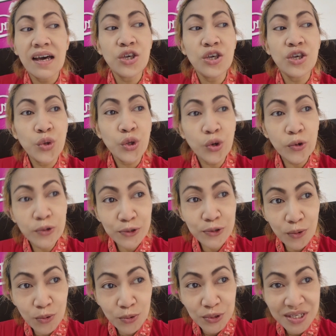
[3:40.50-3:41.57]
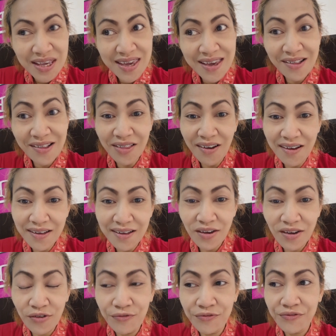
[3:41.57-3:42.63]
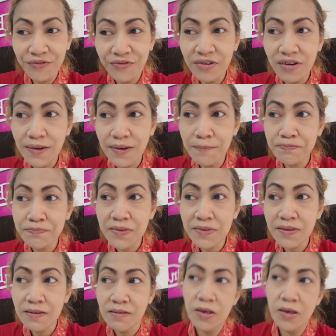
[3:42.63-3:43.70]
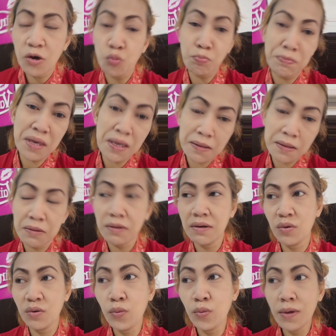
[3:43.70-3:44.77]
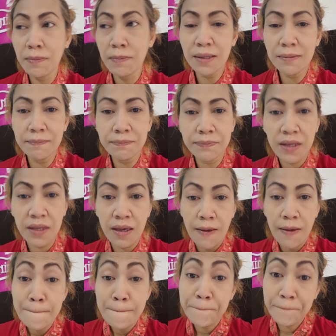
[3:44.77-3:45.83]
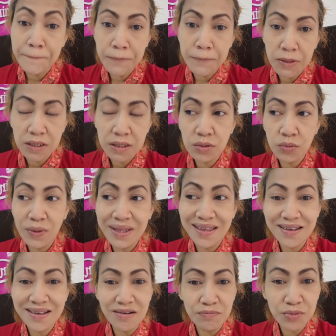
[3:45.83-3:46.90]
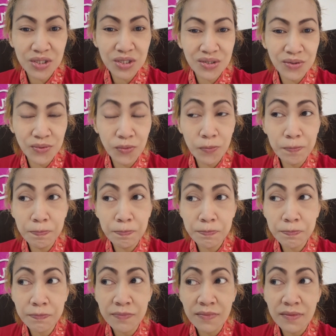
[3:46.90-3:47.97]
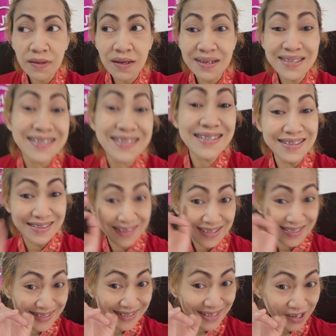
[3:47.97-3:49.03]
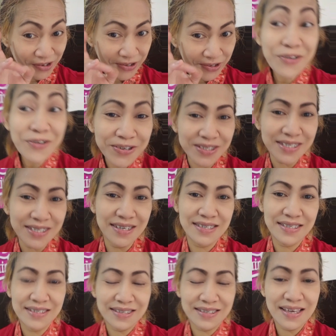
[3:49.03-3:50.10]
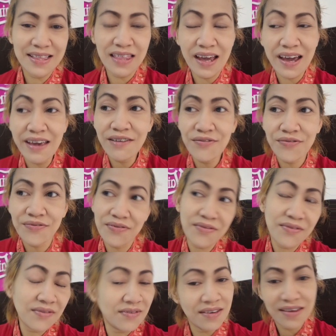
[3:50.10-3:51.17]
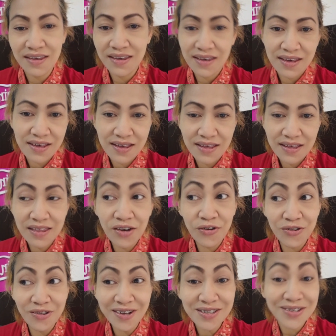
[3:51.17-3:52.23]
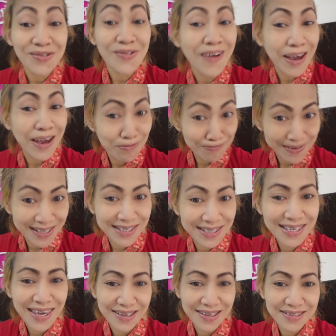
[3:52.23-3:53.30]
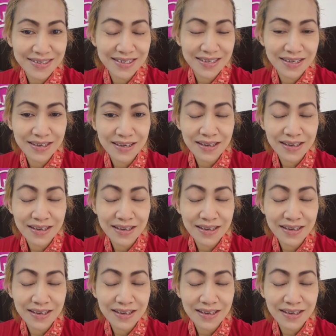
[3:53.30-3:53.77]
You would also see a lot of young men, young women, but when it comes to the seriousness in life, they're not ripened yet.